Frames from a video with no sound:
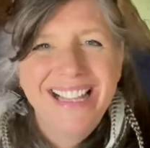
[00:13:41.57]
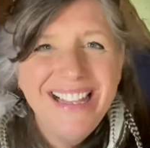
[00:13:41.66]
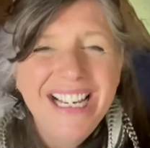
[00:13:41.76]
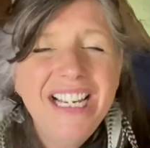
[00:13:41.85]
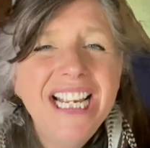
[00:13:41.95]

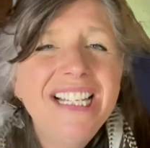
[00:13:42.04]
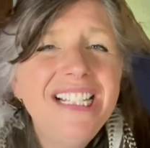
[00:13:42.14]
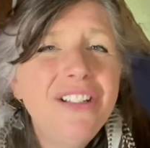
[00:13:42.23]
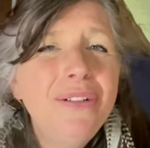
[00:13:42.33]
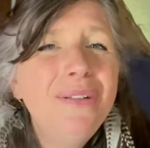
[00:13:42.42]

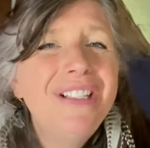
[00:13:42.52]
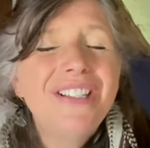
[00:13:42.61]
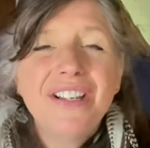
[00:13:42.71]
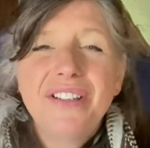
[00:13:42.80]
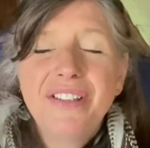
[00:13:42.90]
They do
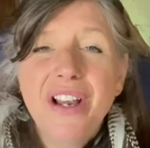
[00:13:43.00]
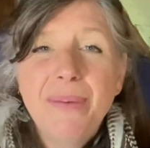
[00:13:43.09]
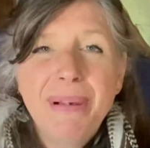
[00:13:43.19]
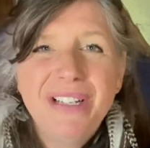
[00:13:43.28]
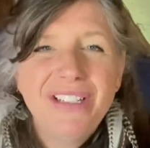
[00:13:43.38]
this
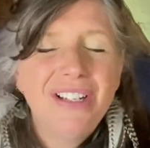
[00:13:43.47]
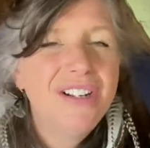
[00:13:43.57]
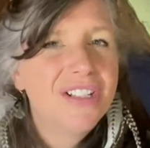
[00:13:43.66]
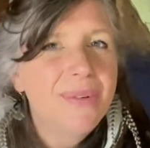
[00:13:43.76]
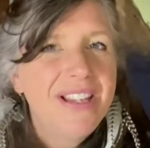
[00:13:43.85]
serpent
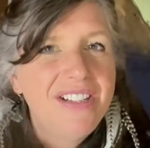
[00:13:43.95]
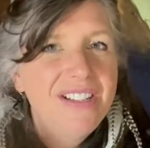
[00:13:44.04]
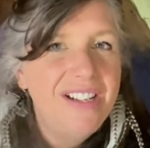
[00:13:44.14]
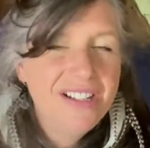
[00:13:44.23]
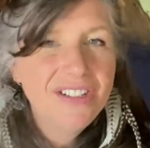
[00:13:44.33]
dance where they
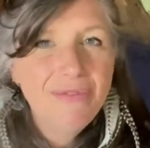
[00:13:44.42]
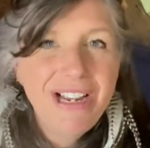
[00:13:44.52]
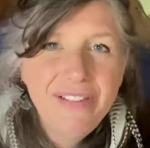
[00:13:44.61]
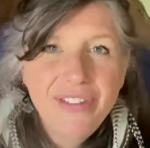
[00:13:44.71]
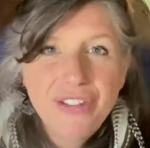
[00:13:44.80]
dance
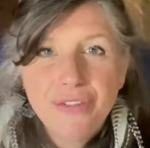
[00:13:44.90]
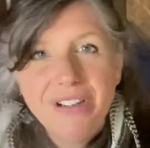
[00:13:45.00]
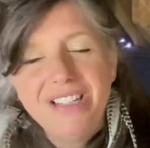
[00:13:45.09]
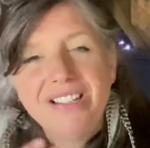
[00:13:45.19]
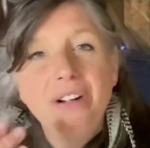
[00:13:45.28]
around the
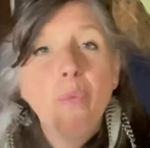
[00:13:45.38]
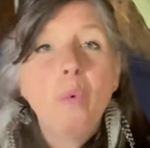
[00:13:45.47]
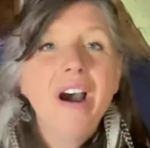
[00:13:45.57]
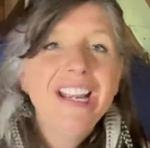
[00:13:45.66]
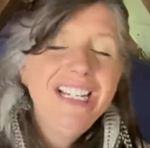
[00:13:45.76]
streets in a
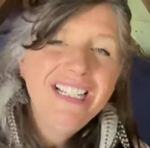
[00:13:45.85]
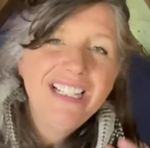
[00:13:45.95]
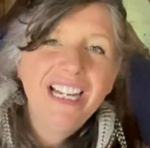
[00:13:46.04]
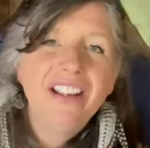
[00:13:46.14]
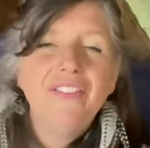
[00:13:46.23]

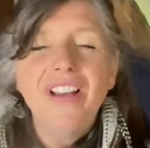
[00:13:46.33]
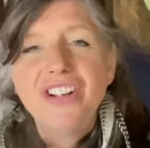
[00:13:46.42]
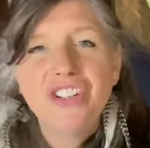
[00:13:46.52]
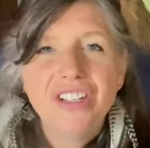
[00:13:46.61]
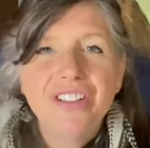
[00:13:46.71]
winding
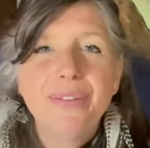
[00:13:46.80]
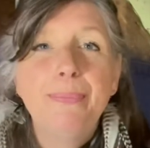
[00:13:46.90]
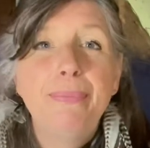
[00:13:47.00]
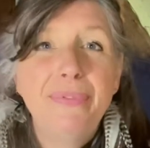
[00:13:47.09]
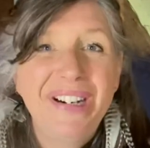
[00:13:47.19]
fashion to
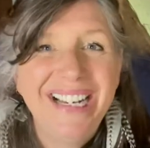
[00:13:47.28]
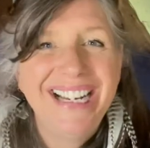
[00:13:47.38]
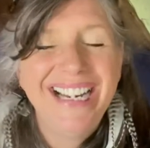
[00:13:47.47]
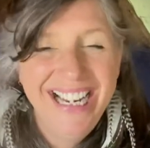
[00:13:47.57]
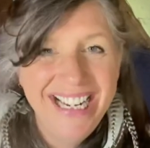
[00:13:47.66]

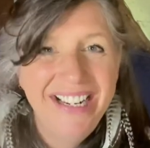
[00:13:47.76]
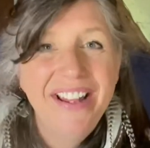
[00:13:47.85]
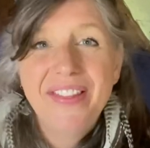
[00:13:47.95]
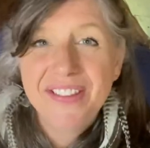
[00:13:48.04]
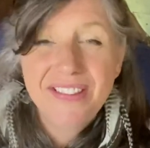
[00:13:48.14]
bring in
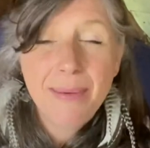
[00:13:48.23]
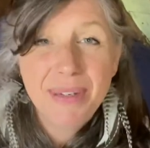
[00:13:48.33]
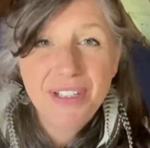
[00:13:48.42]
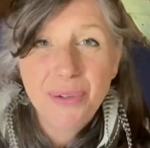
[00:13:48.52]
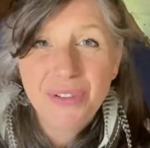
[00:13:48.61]
the
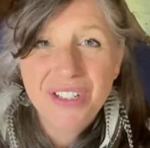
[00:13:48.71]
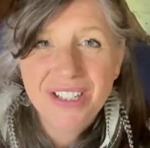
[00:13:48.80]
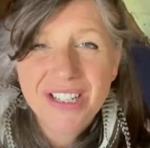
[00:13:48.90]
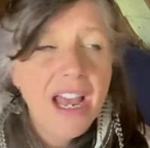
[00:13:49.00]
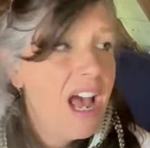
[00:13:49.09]
summer
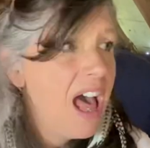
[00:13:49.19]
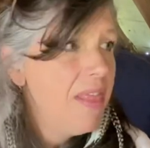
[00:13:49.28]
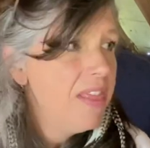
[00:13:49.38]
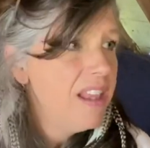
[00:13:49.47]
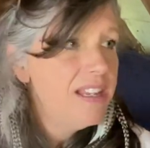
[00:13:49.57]
solstice.
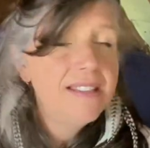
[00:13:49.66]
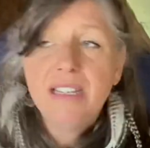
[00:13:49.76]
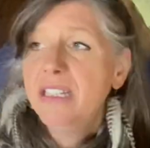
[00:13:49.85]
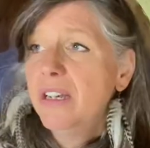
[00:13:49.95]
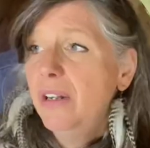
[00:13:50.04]
And this
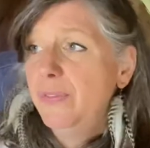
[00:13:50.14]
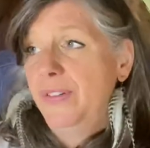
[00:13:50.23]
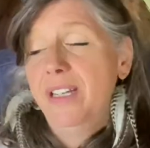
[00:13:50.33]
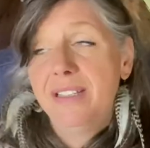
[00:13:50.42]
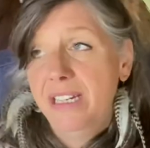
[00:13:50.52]
is
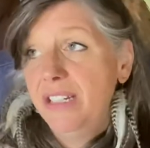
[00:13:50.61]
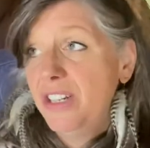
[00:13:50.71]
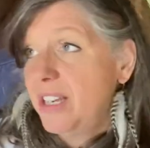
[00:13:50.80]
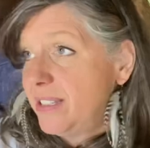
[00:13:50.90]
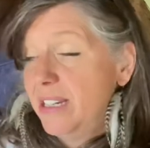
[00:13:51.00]
obviously
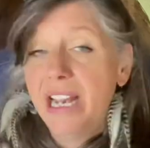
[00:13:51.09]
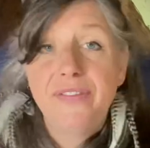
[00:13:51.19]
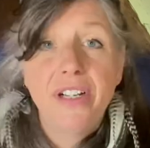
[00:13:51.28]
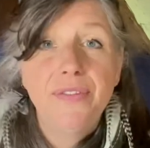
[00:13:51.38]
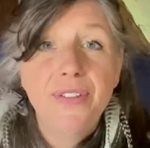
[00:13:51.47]
just the
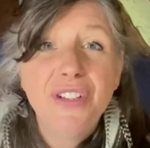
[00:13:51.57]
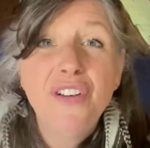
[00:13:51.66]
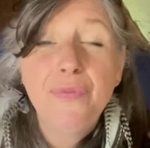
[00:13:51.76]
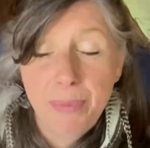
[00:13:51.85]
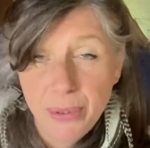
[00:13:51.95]
leftovers
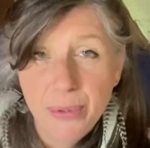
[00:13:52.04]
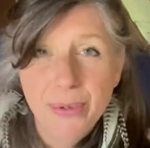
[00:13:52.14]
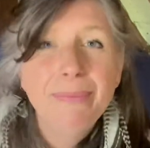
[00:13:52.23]
of pure